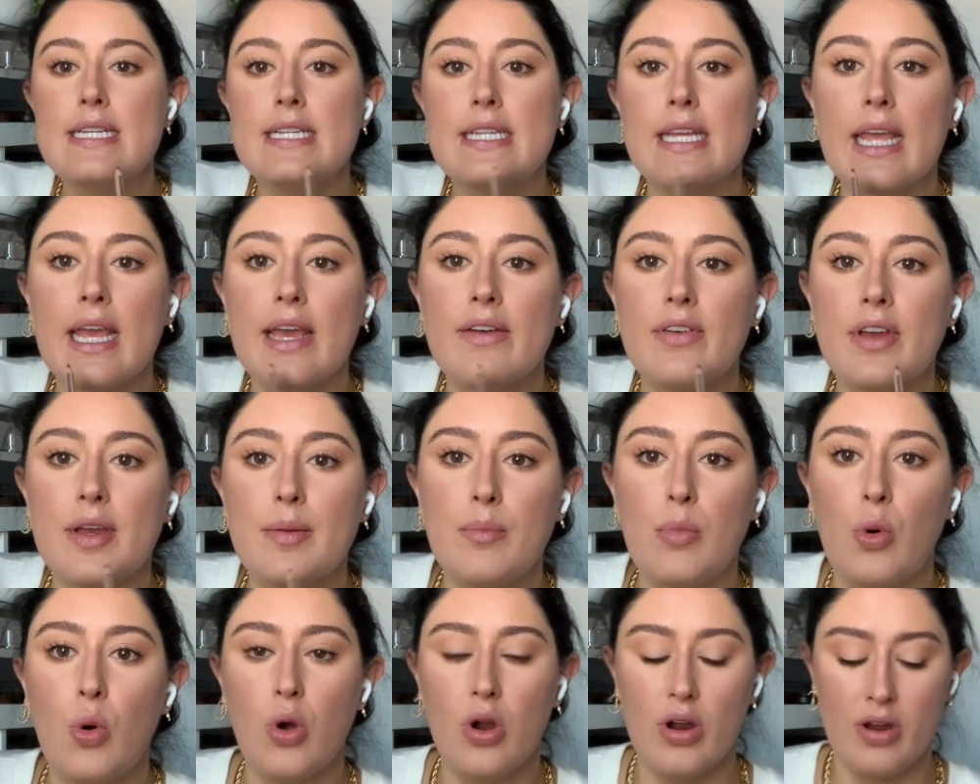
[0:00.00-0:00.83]
give it
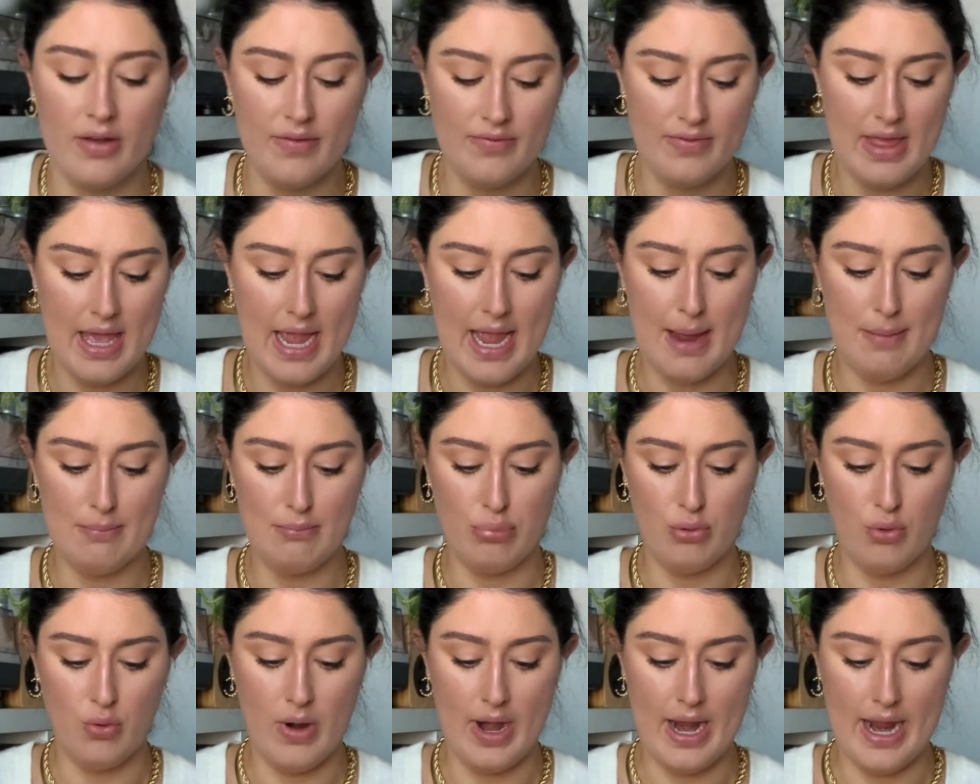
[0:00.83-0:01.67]
more of that
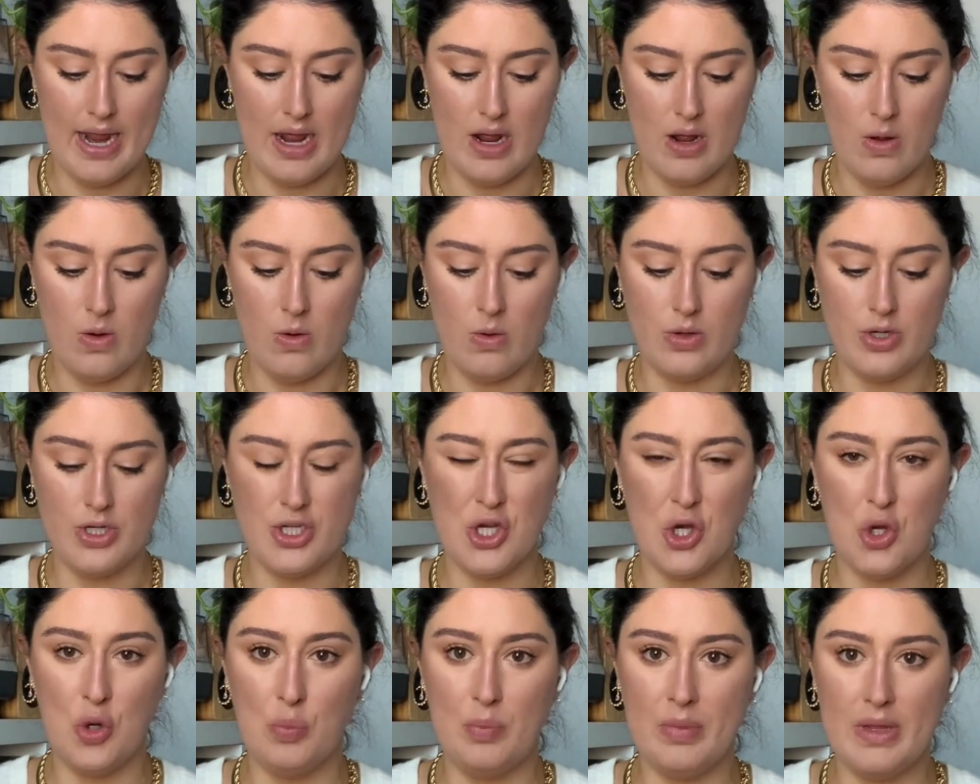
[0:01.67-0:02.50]
brown
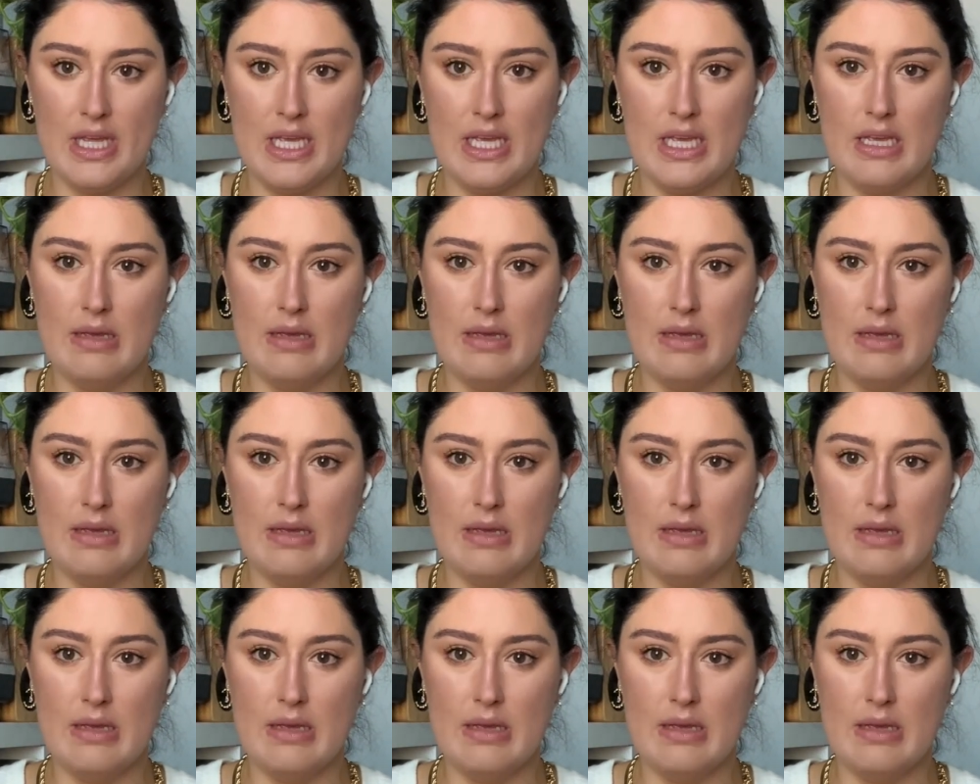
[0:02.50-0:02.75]
taupey